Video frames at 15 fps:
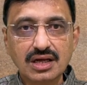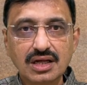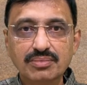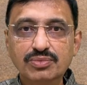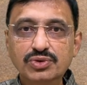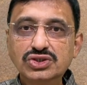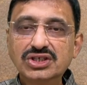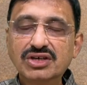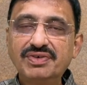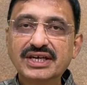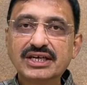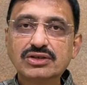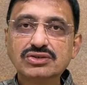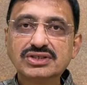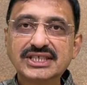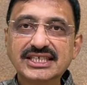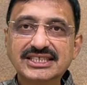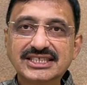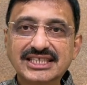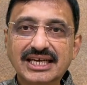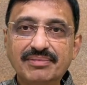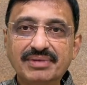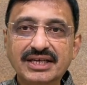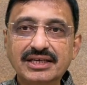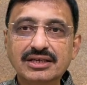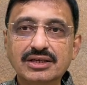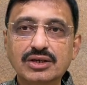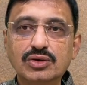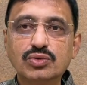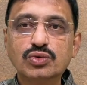Books of accounts examined
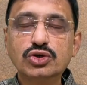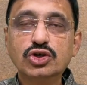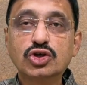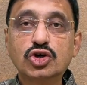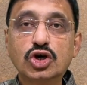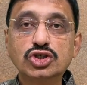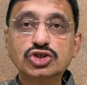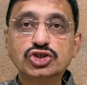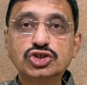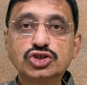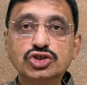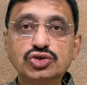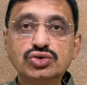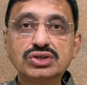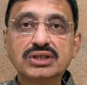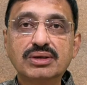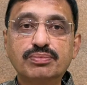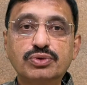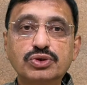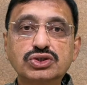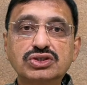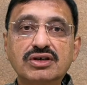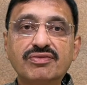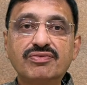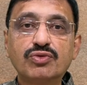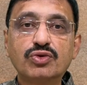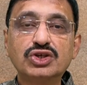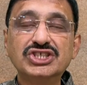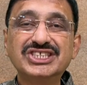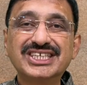would constitute the books of
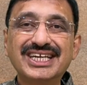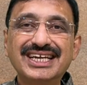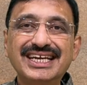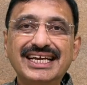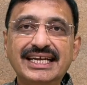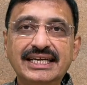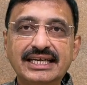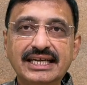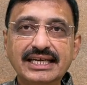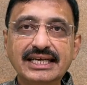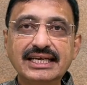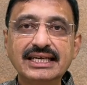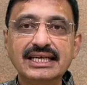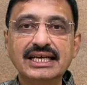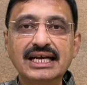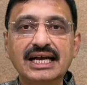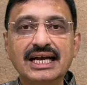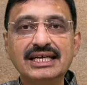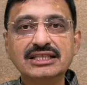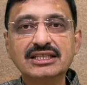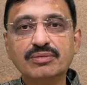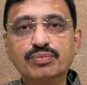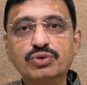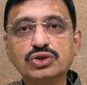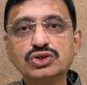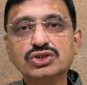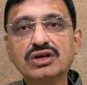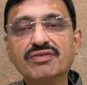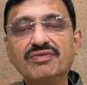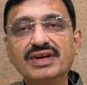original entry and the
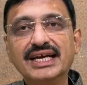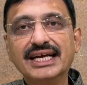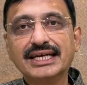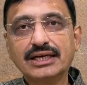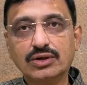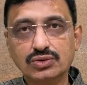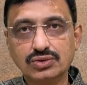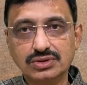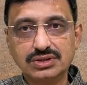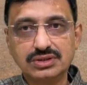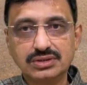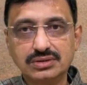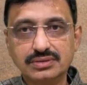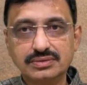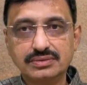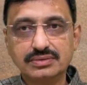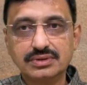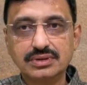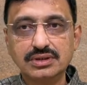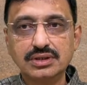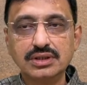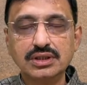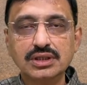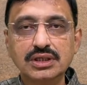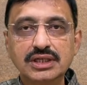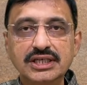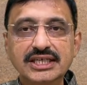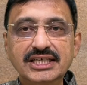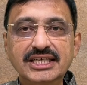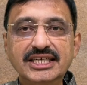books of account.
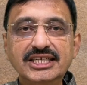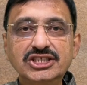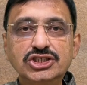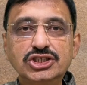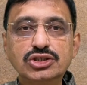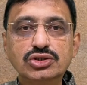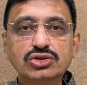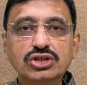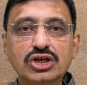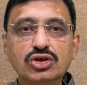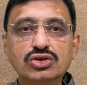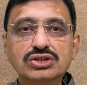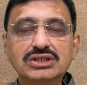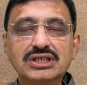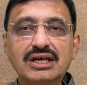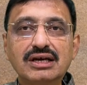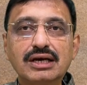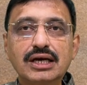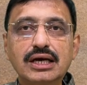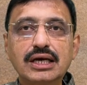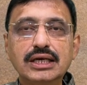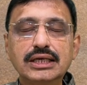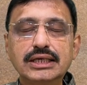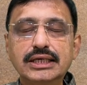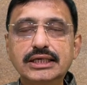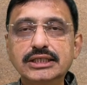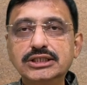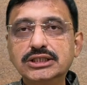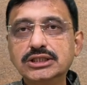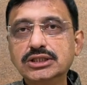In addition to
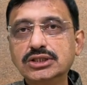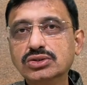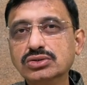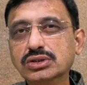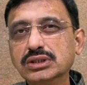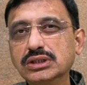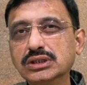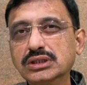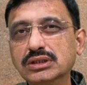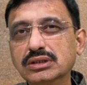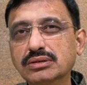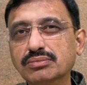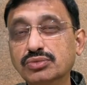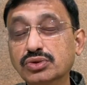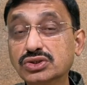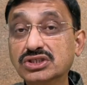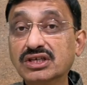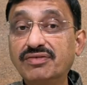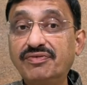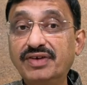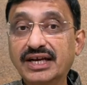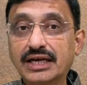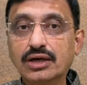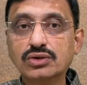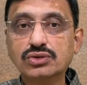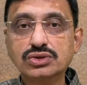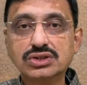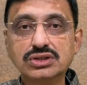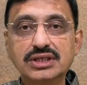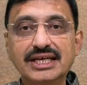the books of
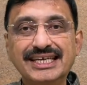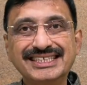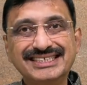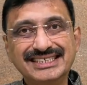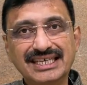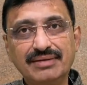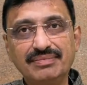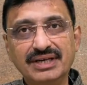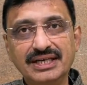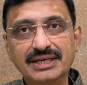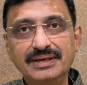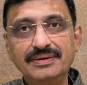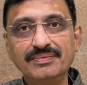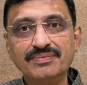accounts examined,